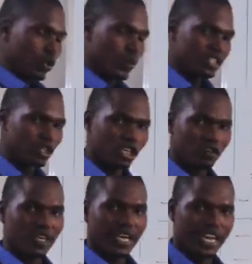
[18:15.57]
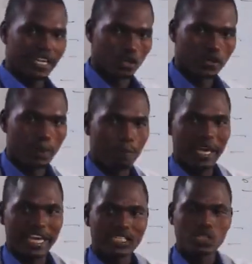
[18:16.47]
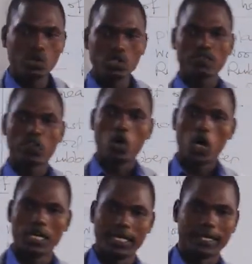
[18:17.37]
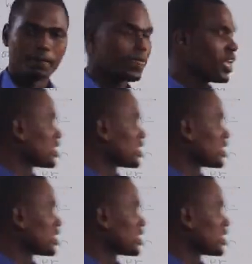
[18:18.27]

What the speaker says: we are talking of the handle, the place used for oiling,